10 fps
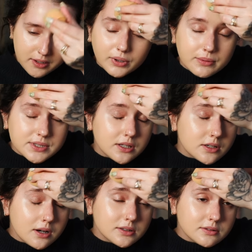When I was at the
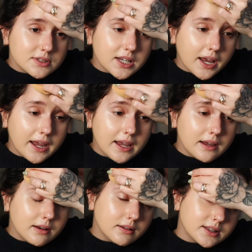doctor, I was like, hey,
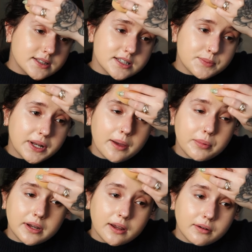like this has been happening.